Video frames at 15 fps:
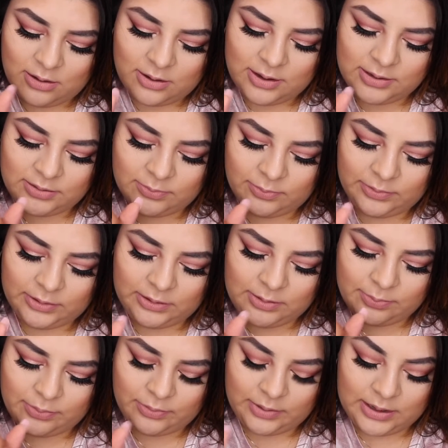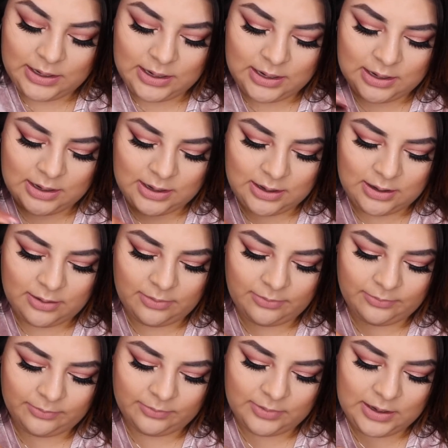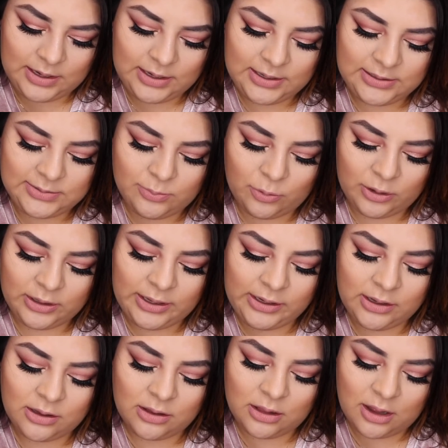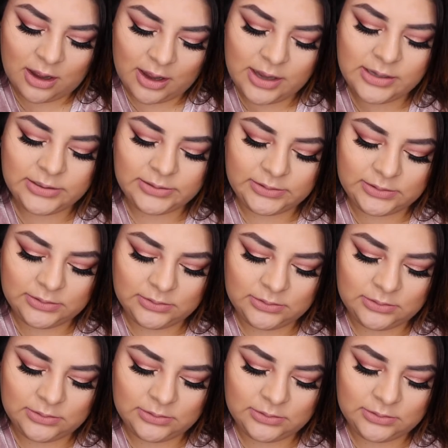It's really pretty. It's more like a gloss.